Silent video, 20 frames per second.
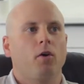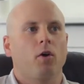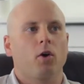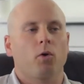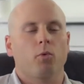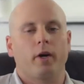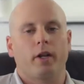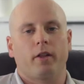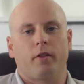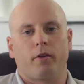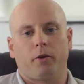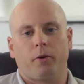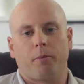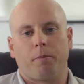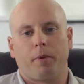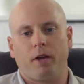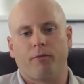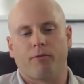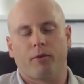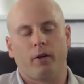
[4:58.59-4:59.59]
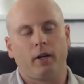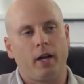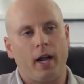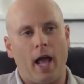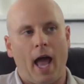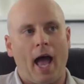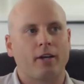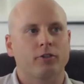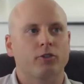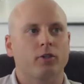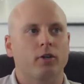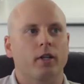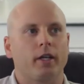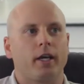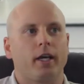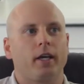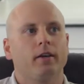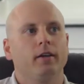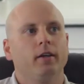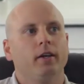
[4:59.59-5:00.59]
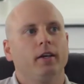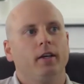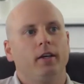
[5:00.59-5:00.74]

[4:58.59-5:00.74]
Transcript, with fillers: or whether to pay for it nationally.